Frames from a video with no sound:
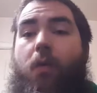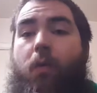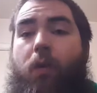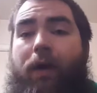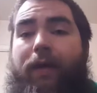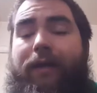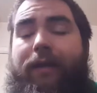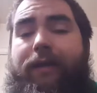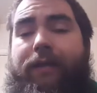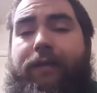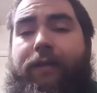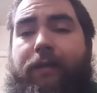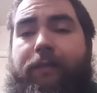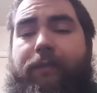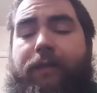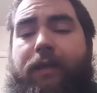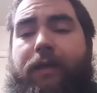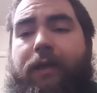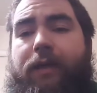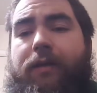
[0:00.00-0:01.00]
What is
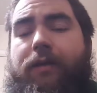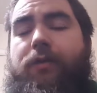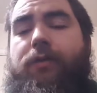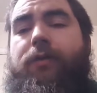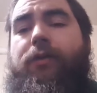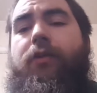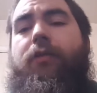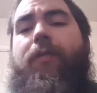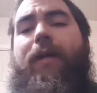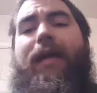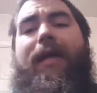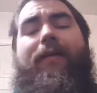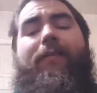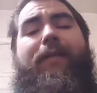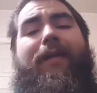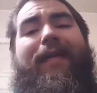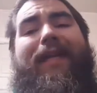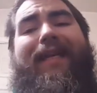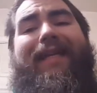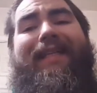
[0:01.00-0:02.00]
up today, YouTube? I have
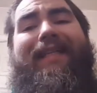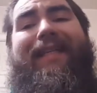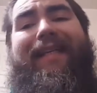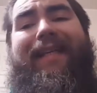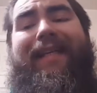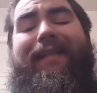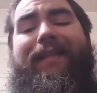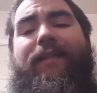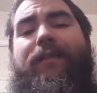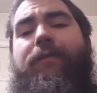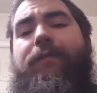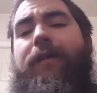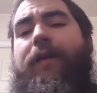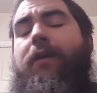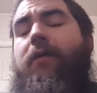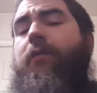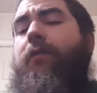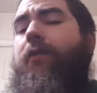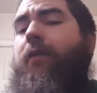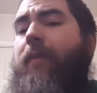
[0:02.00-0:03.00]
been hinting at this
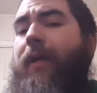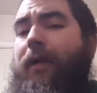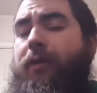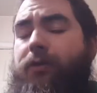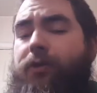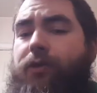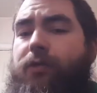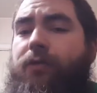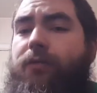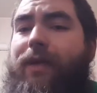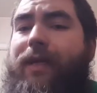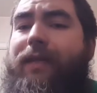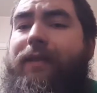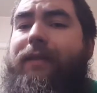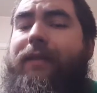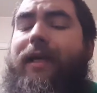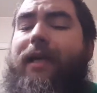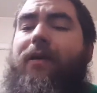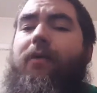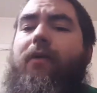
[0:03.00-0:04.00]
video for about 2 weeks